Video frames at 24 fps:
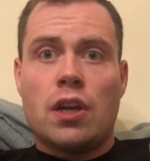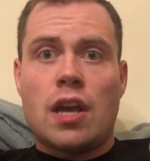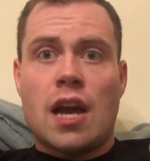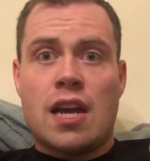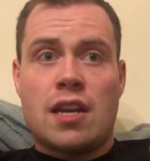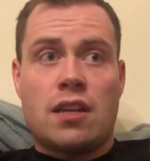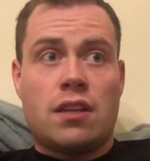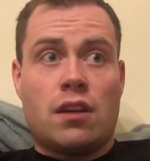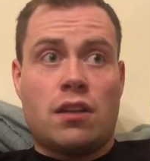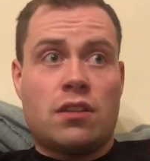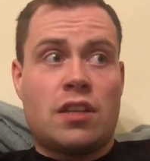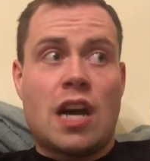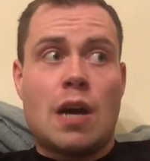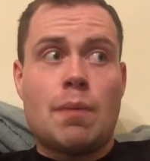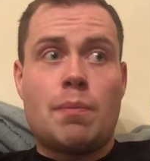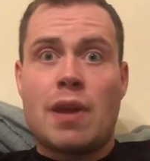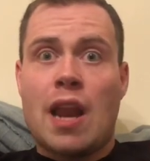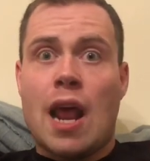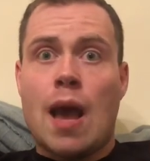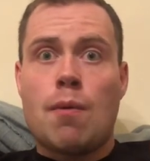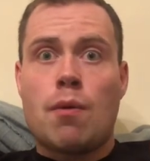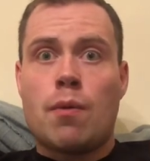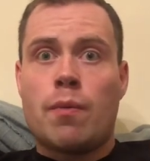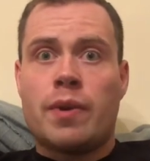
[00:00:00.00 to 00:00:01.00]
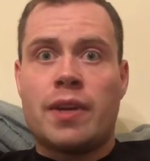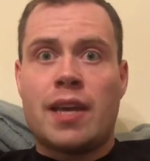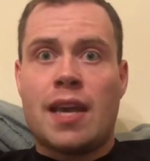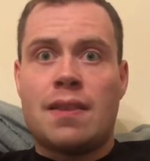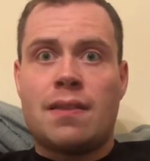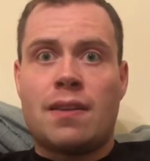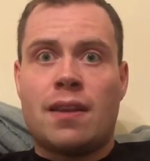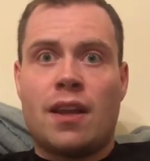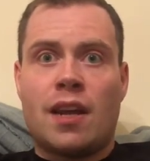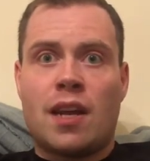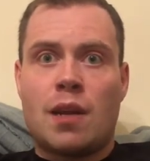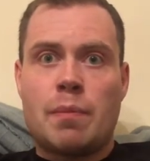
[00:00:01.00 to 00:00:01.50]
And on top of that, we were
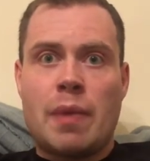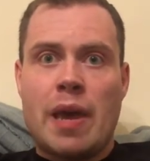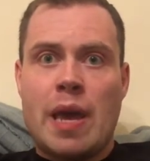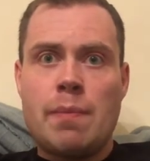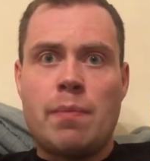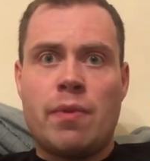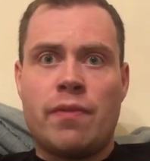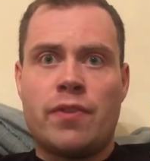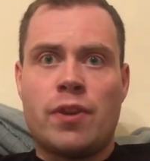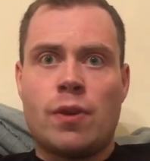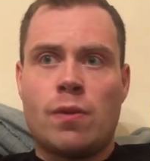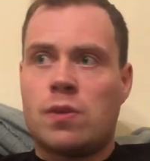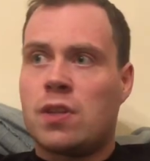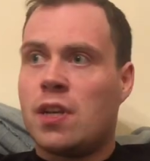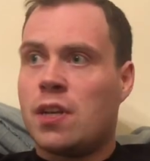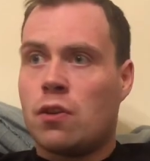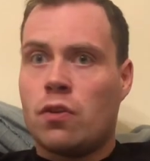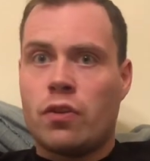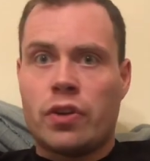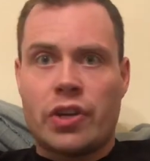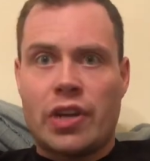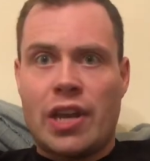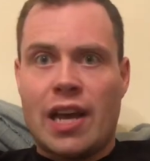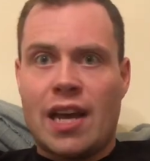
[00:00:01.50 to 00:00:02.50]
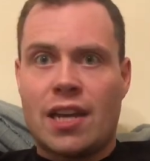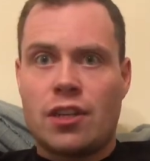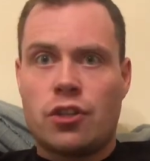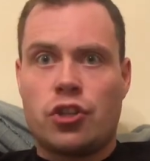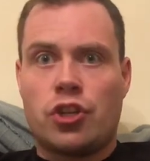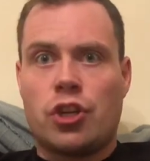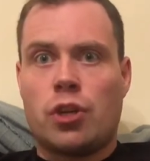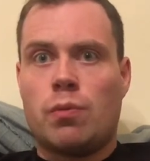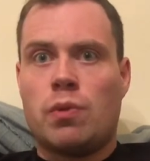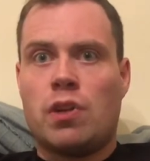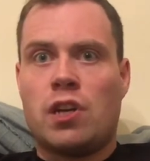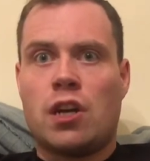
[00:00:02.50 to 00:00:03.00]
getting a lot of pay-per-views. Like, look at last
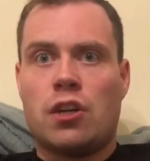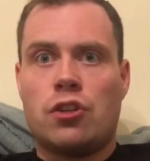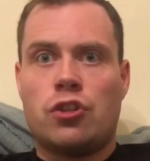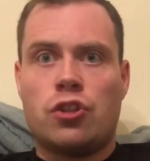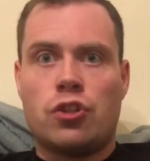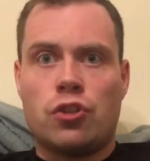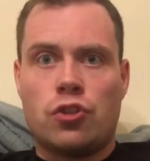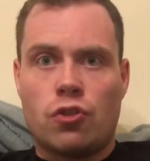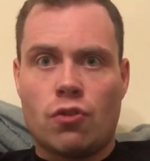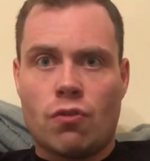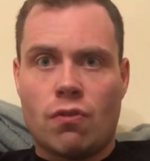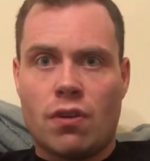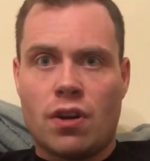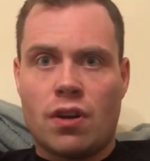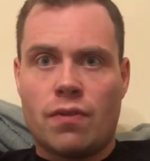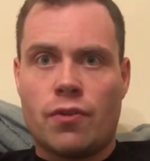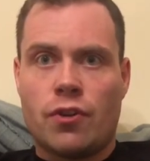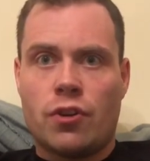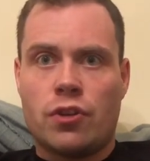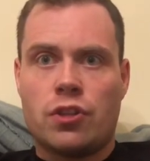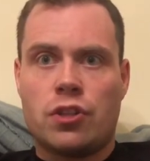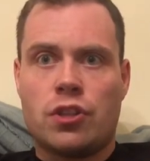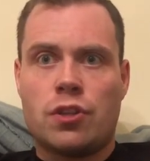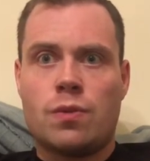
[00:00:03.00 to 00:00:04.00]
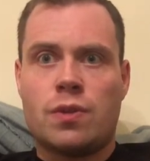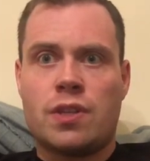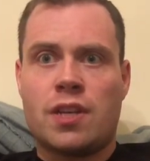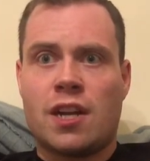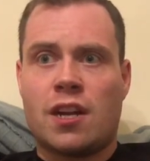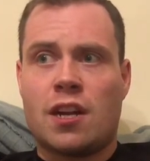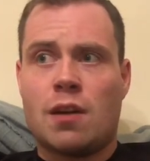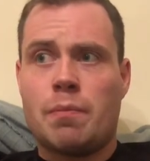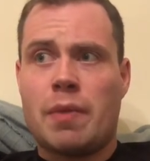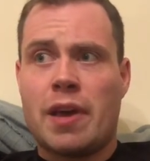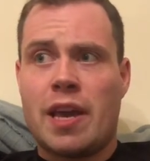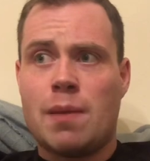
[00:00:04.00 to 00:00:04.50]
year, we got Chisora versus
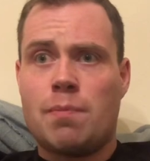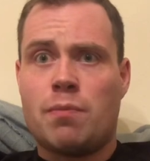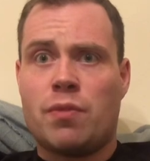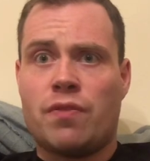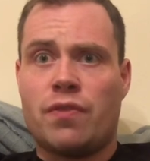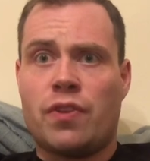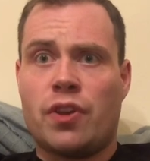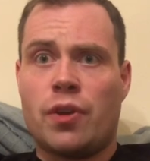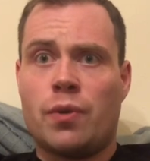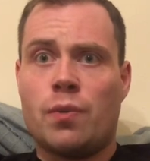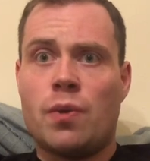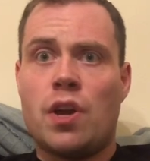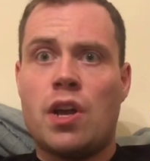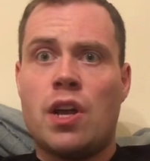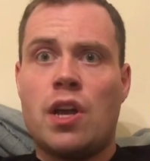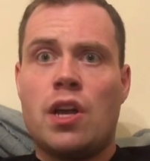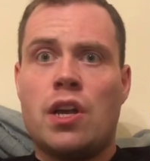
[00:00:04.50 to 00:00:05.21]
Usyk on pay-per-view.